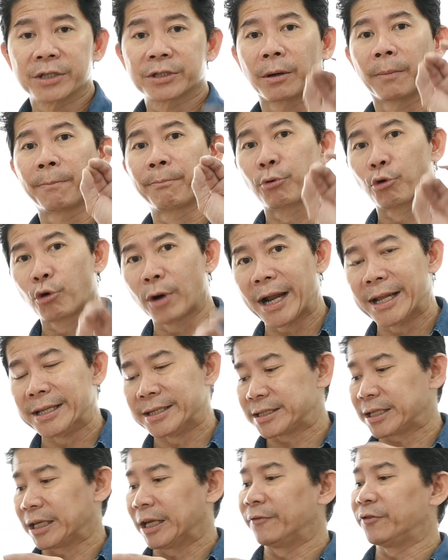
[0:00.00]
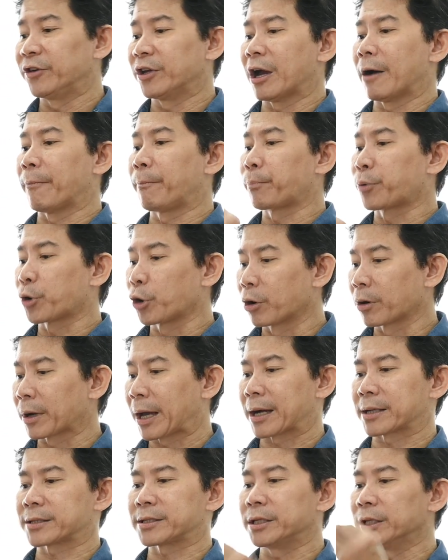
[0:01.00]
So brands, if you have
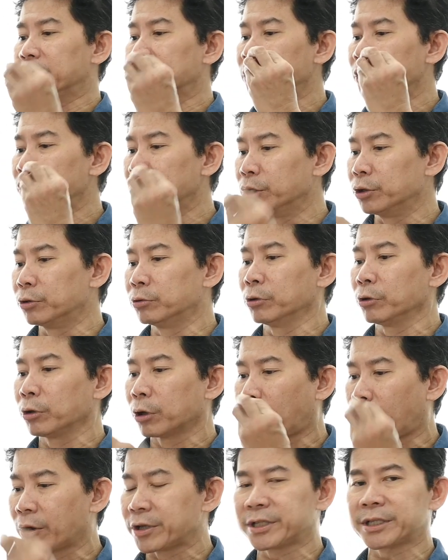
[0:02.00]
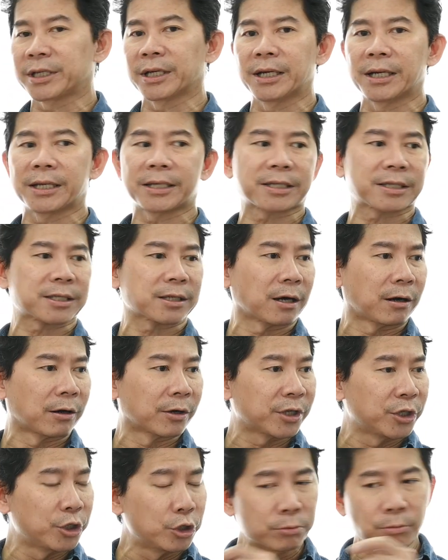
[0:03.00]
products, new launches or
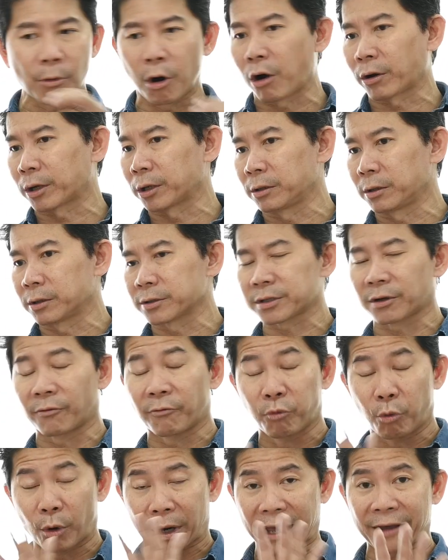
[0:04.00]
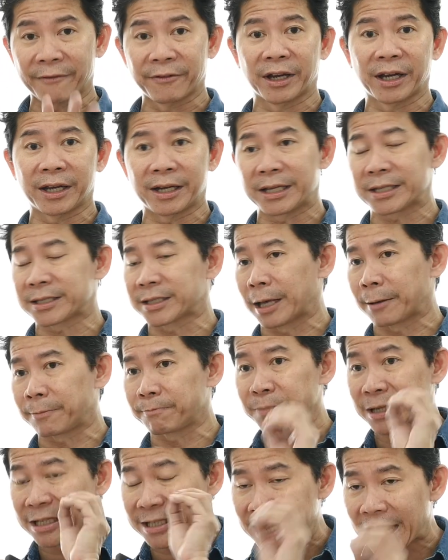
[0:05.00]
new models of whatever it is
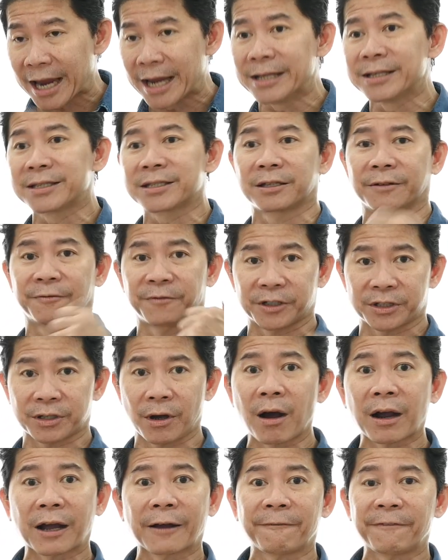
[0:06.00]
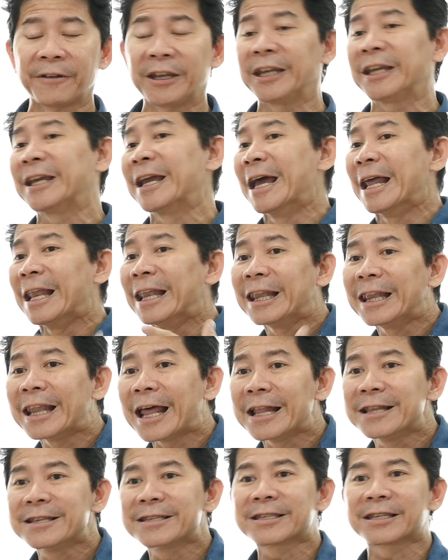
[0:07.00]
that pertains to photography,
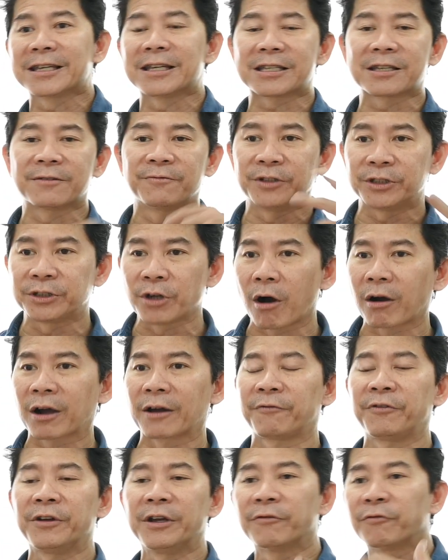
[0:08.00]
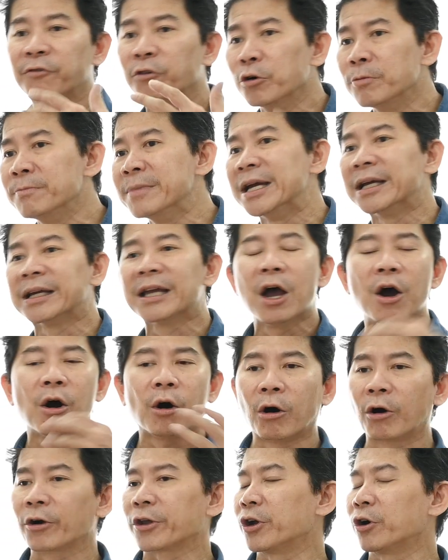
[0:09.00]
lenses, videography, filming,
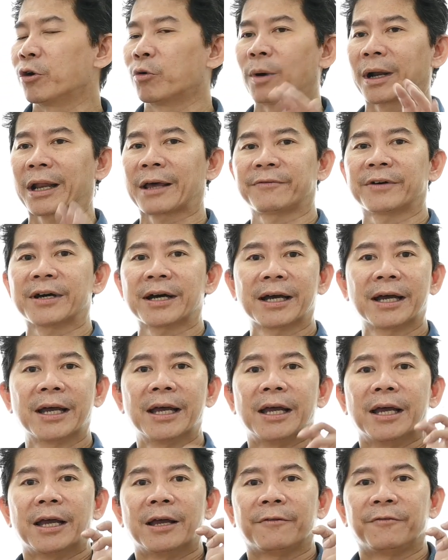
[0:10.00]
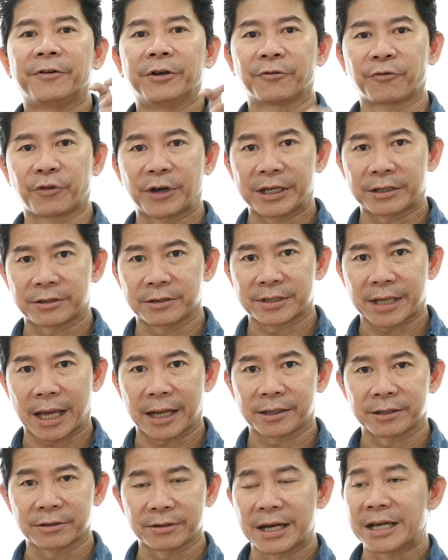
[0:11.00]
audio, whatever, feel free to
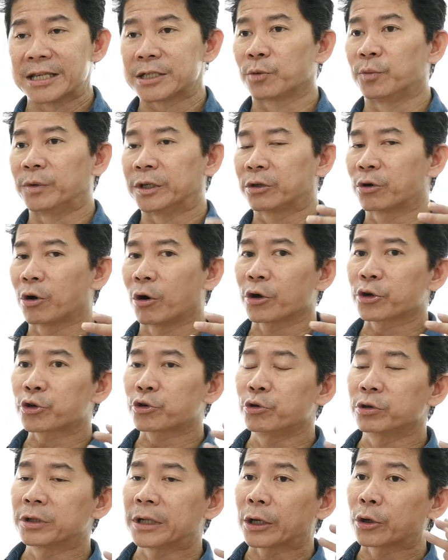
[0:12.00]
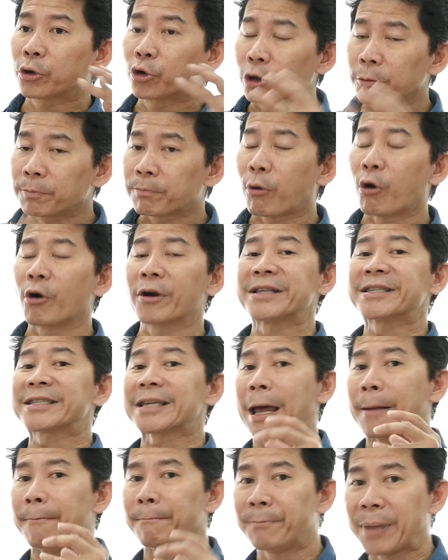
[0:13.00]
send to us. We'll go through the good points
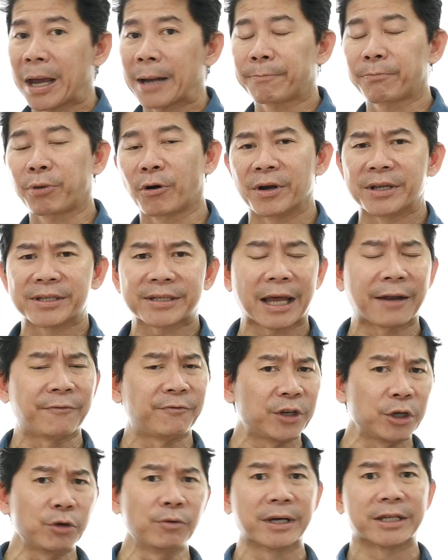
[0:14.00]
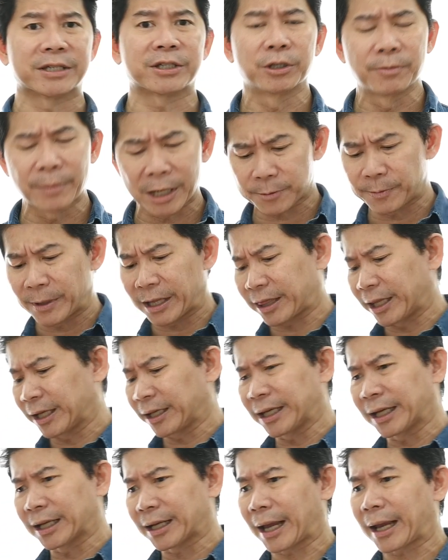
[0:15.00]
and bad points. And viewers, you must be
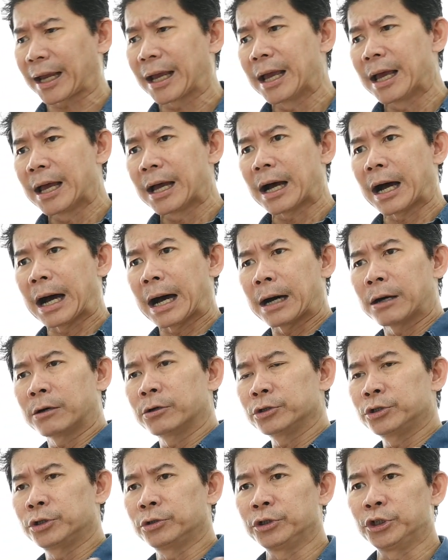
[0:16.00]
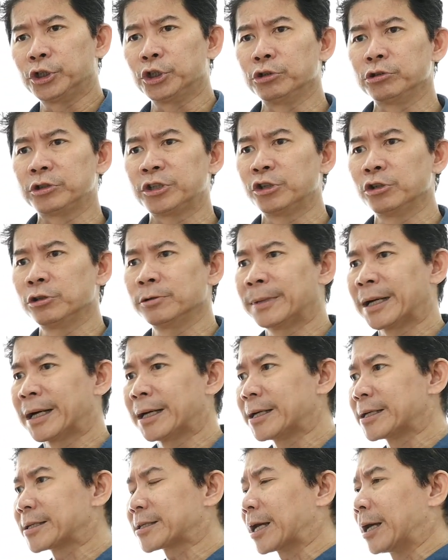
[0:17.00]
thinking like, how do
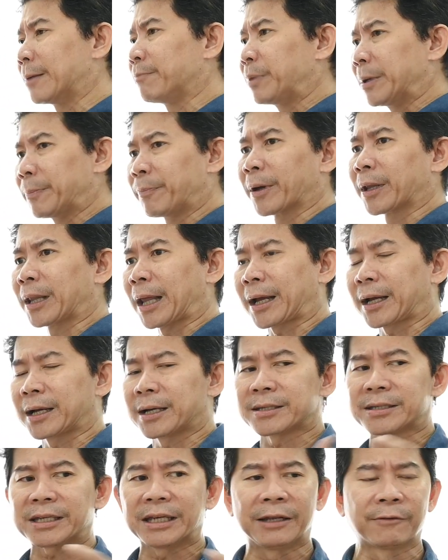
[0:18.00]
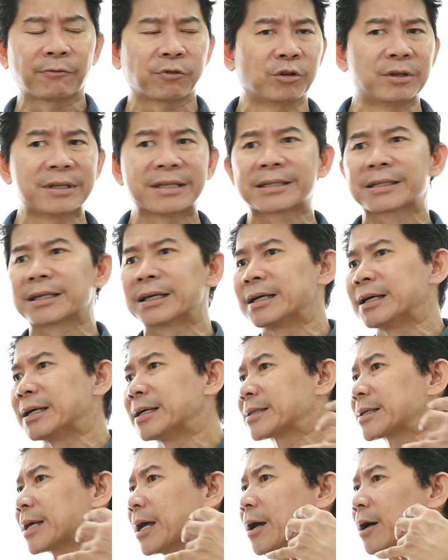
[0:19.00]
YouTubers and people like us,
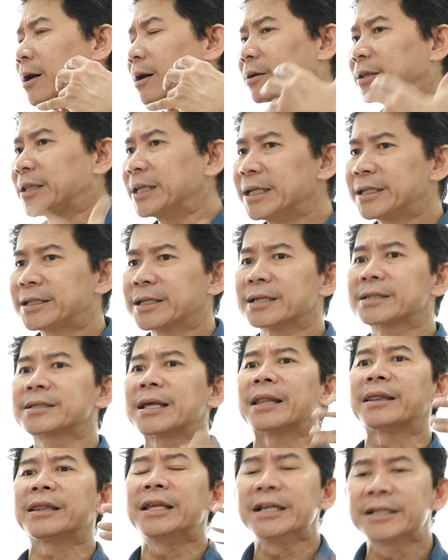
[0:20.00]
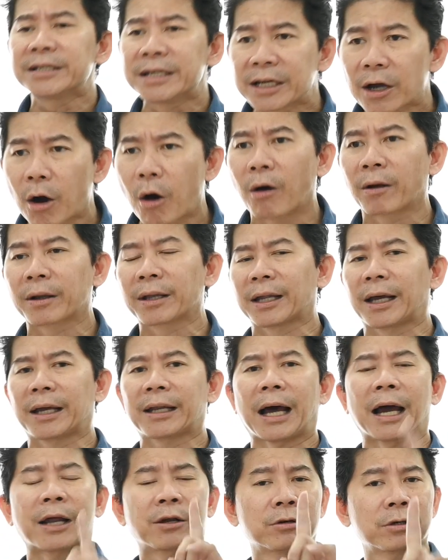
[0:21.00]
influencers or teachers that teaching online,
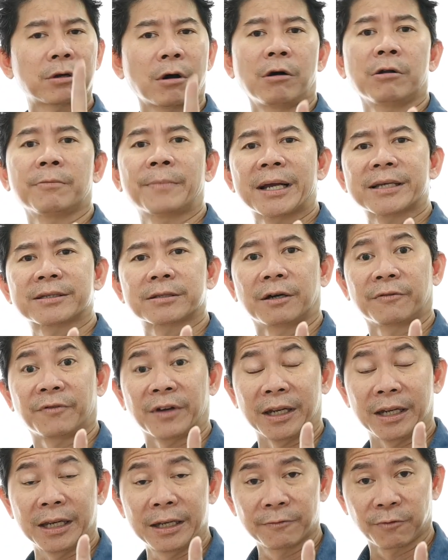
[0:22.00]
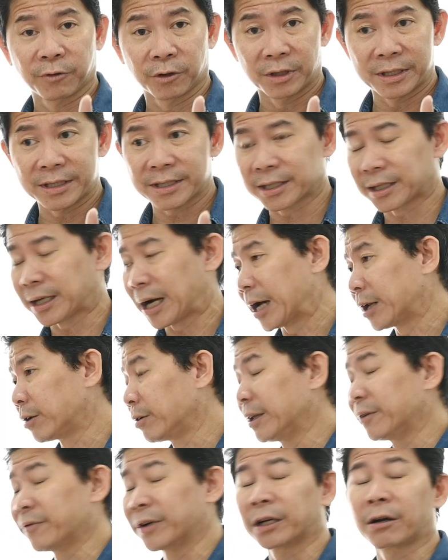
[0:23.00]
I don't call myself an influencer, I
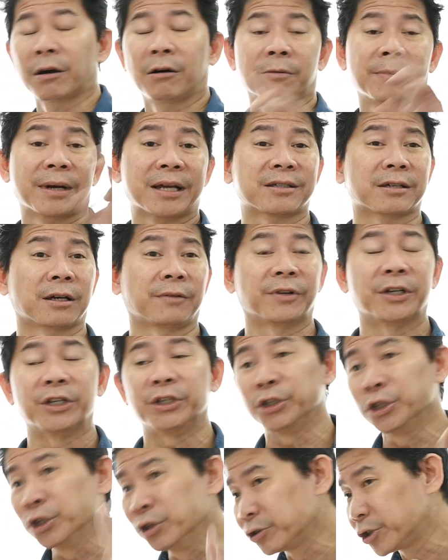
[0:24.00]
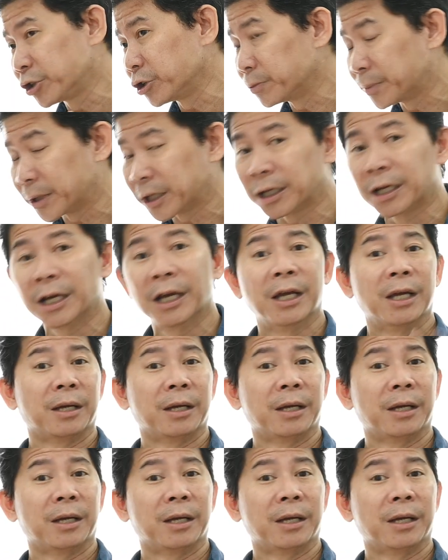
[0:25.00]
don't even call myself a YouTuber